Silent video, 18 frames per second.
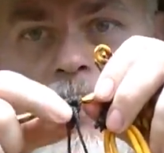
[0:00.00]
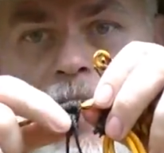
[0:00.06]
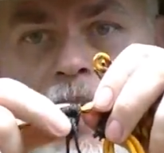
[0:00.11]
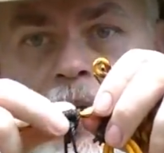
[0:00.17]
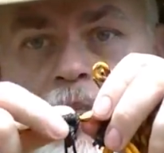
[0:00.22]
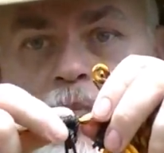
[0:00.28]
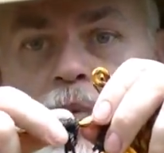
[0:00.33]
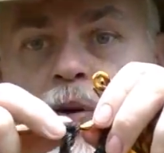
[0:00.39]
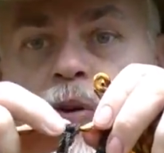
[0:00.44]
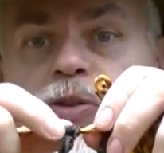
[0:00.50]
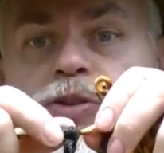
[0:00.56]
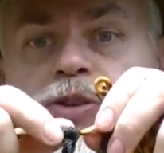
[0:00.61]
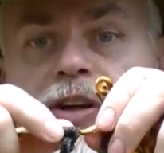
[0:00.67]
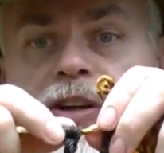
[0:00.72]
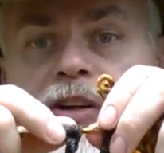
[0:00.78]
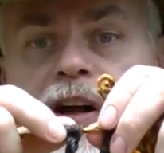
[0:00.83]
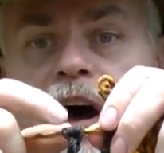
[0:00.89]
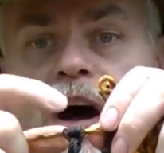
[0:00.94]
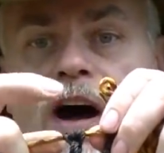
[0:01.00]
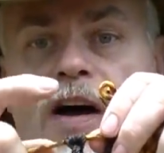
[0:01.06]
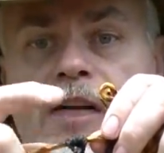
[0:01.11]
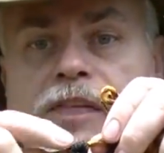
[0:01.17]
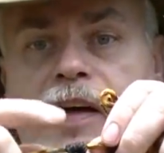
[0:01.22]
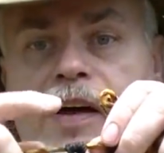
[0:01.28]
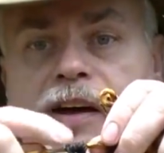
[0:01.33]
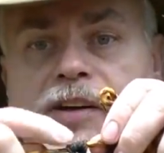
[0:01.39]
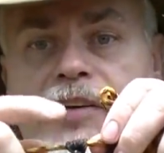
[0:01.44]
a prusik
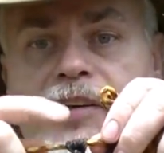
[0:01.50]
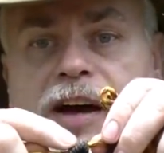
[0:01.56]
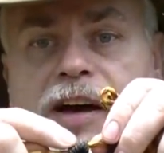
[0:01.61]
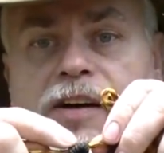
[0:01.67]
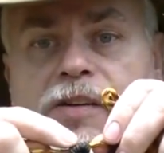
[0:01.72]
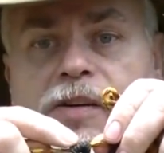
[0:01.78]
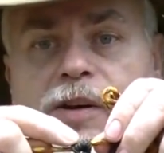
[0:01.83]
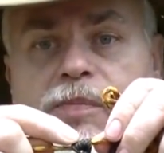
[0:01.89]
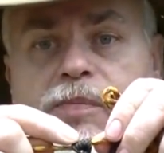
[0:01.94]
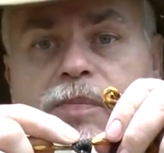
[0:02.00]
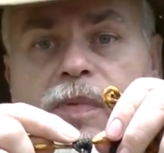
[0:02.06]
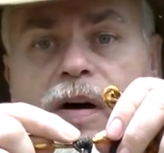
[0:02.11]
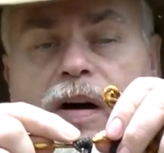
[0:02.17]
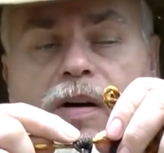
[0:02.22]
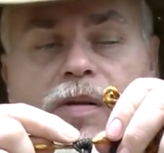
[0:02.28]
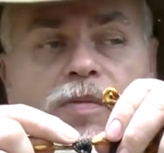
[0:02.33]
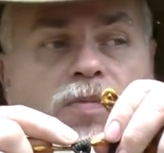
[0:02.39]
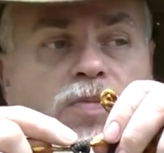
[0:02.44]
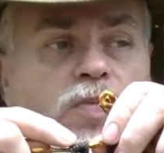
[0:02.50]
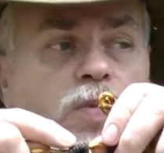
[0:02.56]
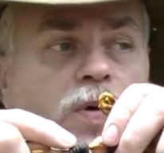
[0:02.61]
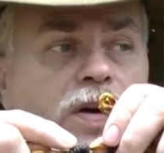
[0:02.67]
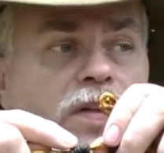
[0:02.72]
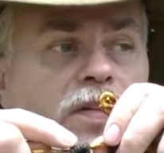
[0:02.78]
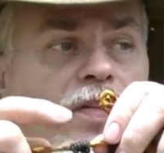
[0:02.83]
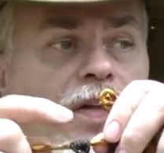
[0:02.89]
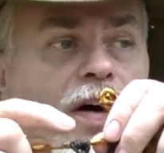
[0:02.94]
knot that is held in on
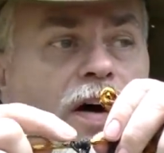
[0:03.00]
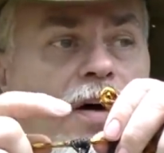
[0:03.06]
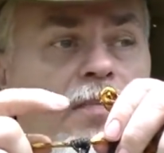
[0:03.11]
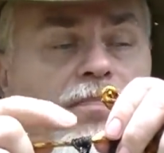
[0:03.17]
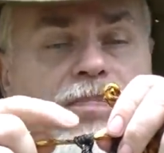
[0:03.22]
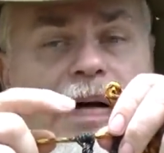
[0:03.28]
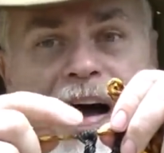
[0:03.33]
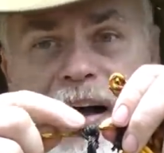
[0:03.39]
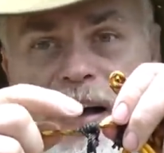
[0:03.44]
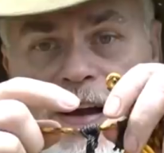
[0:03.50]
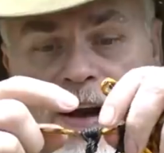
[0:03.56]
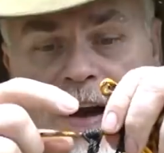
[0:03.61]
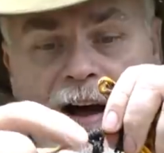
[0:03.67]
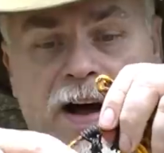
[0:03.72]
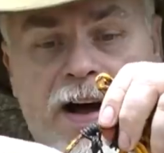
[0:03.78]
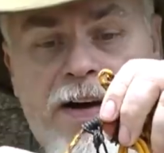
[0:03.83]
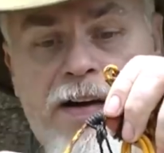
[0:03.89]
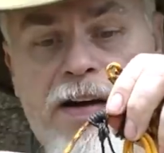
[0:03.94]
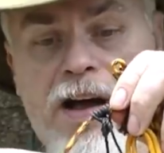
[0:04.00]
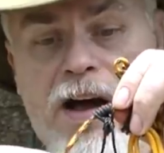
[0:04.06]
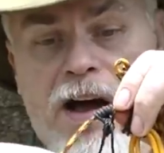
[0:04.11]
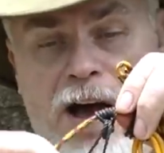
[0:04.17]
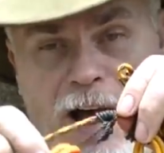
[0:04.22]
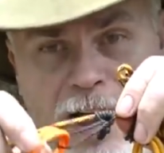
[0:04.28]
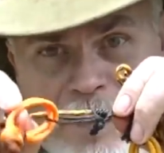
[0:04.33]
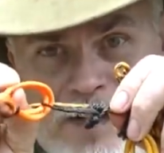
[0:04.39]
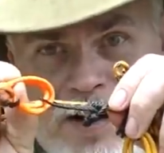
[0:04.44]
with the bank line,
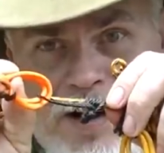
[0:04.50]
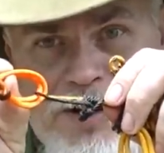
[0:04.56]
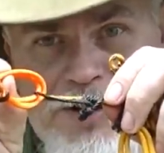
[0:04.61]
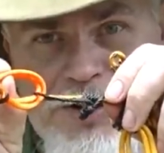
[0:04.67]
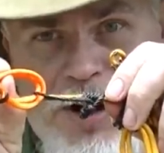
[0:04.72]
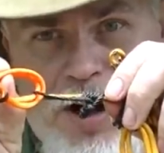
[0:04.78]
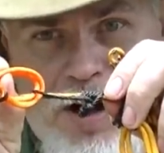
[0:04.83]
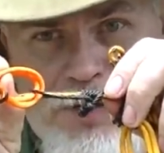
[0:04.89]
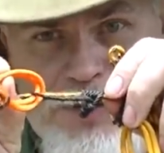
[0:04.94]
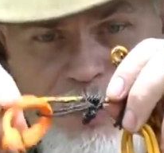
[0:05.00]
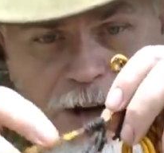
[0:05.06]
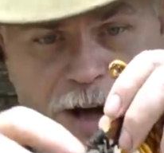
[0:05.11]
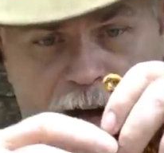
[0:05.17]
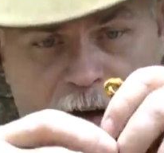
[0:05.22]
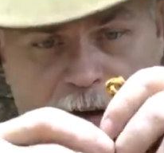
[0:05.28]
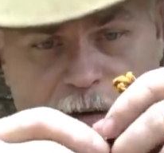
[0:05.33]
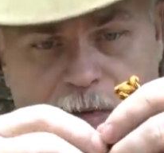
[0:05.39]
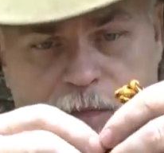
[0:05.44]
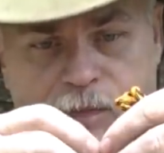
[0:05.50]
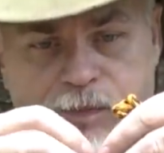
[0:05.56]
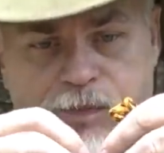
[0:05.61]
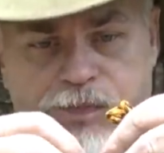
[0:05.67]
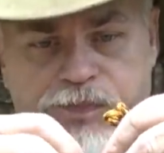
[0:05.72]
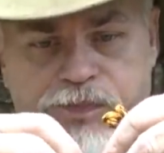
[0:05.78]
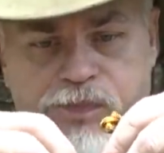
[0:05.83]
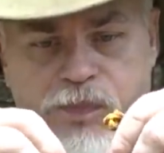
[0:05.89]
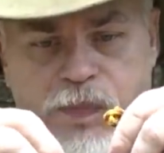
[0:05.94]
and then a soft shackle.
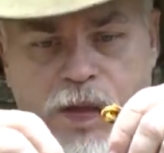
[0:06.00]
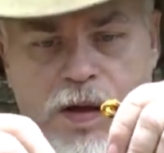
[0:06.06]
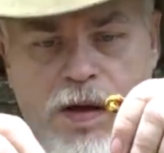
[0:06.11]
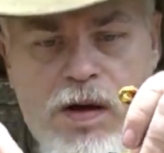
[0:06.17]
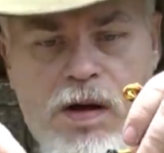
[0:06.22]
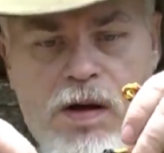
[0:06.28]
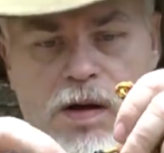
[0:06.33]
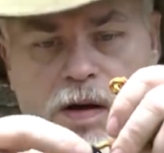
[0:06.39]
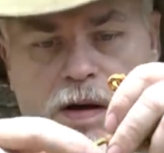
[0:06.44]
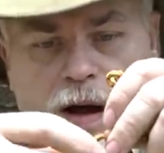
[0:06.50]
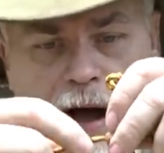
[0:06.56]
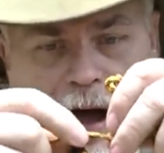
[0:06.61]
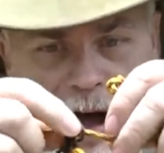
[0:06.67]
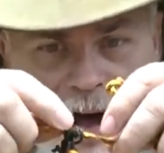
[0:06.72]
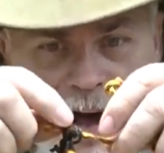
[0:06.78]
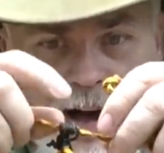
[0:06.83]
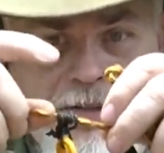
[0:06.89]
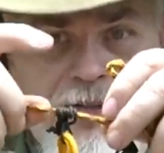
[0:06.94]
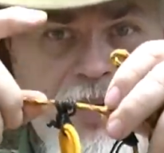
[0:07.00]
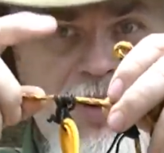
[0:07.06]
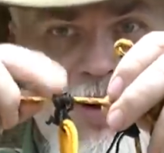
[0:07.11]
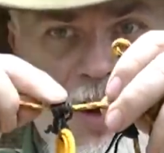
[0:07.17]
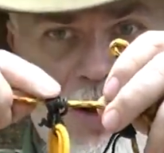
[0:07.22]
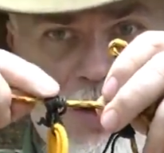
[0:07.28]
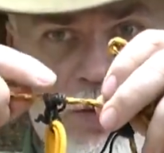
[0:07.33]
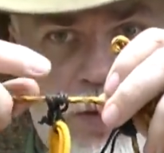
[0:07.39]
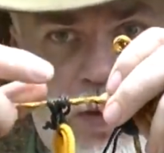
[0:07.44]
I have
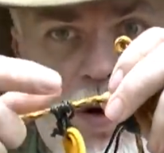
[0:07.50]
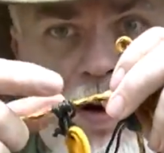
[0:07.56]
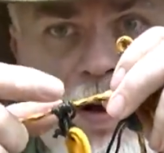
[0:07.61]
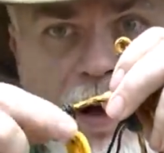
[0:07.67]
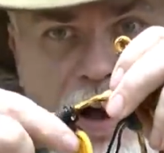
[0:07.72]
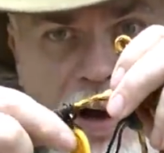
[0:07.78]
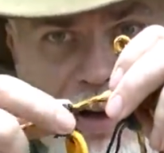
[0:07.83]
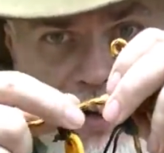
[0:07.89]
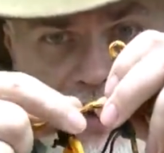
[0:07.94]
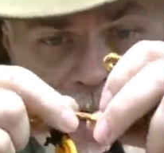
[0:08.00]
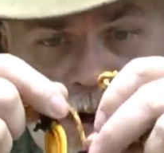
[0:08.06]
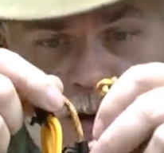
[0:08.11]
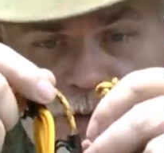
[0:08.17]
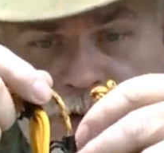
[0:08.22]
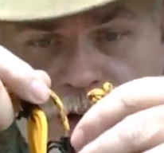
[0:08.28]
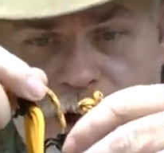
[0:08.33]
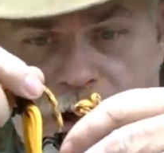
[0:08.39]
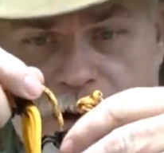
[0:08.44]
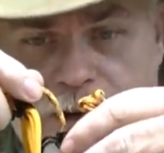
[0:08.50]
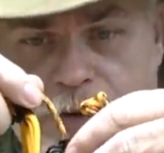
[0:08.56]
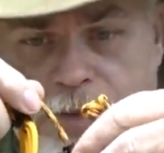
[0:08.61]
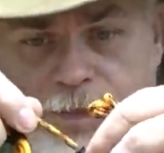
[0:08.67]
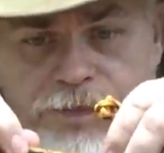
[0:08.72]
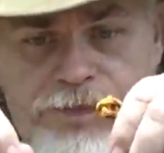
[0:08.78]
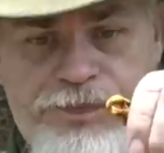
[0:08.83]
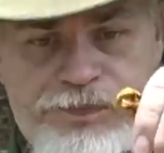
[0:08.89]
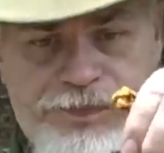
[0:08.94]
another one and a soft shackle,
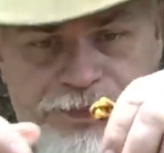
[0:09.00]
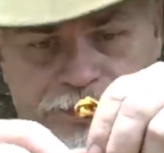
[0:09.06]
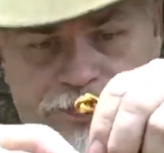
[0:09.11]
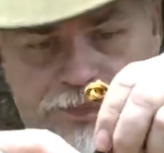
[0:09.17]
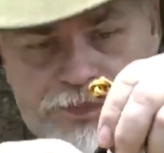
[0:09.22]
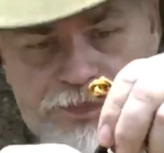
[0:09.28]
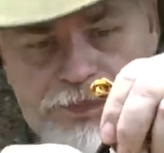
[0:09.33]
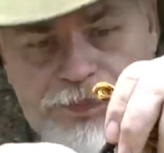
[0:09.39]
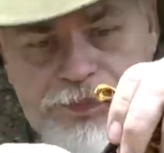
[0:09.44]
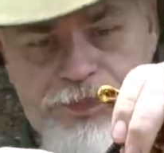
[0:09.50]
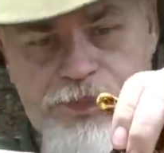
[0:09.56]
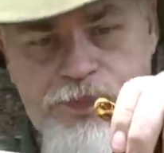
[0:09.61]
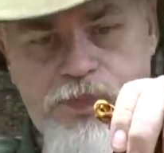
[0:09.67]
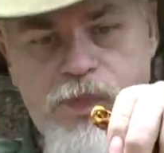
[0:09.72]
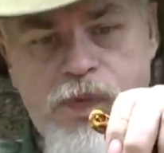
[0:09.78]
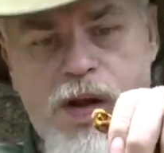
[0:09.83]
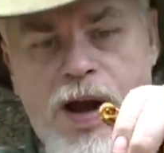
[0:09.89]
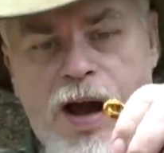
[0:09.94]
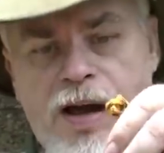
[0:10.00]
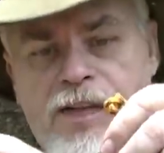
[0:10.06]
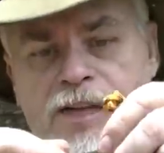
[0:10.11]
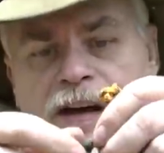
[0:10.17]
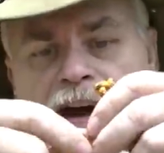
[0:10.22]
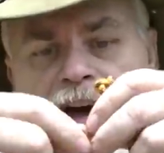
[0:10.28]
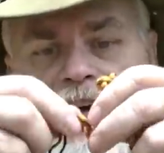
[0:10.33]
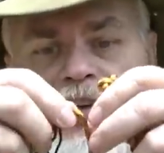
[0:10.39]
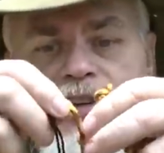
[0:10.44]
and
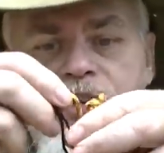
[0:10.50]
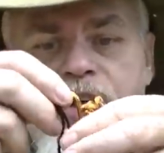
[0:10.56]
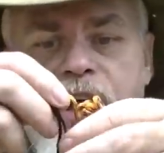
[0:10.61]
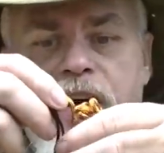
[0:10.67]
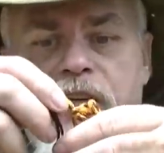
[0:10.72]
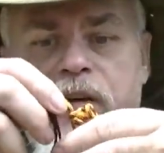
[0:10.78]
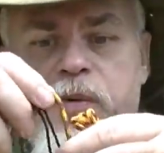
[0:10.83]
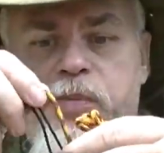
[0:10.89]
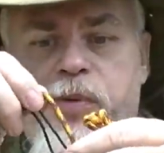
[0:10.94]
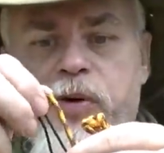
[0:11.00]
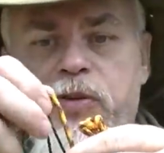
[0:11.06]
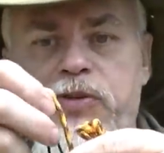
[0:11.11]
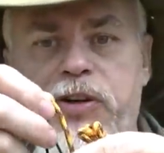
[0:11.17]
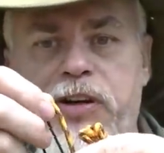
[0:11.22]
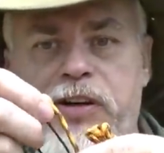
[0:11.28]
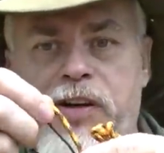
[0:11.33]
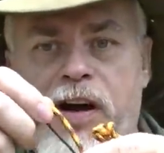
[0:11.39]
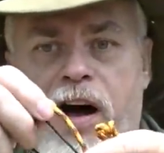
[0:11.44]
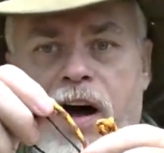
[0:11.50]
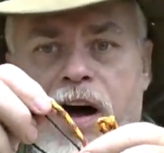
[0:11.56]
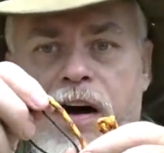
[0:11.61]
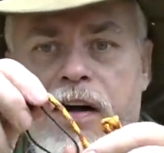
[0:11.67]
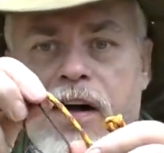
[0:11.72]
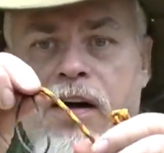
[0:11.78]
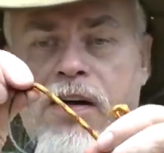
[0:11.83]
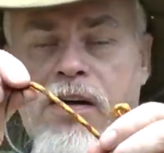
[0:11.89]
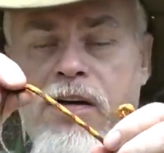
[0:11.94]
then I just have a prusik knot
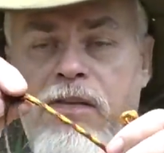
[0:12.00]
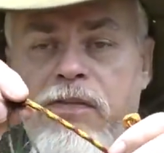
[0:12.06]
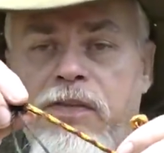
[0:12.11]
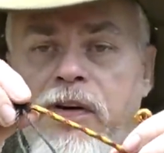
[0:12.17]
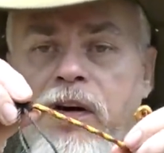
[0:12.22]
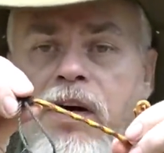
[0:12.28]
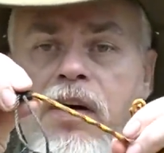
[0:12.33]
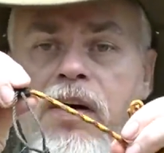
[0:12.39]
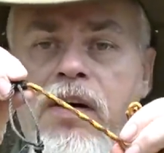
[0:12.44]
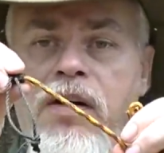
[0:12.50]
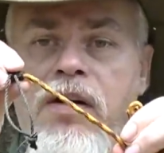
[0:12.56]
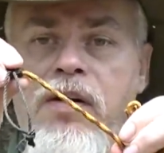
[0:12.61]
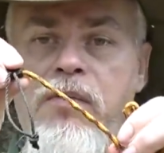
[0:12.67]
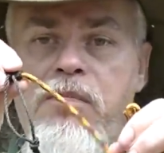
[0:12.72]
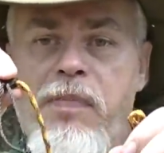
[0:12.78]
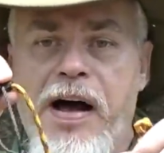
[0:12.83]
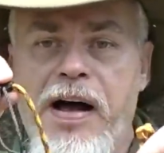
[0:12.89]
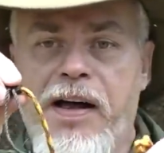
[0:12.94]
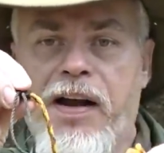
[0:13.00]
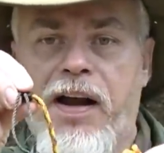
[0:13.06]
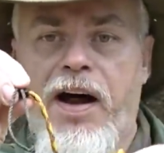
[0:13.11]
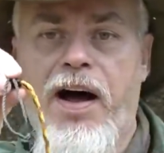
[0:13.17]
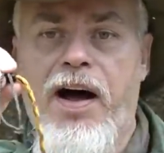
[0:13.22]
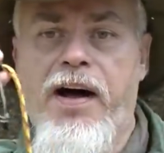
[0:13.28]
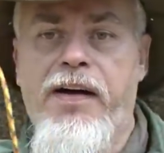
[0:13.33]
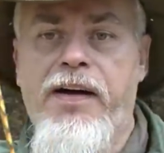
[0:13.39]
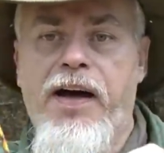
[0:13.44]
of bank
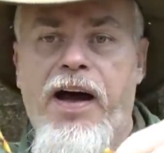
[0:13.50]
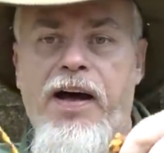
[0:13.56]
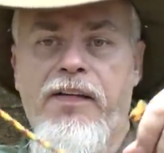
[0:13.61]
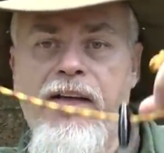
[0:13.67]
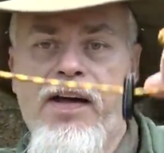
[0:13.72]
line, and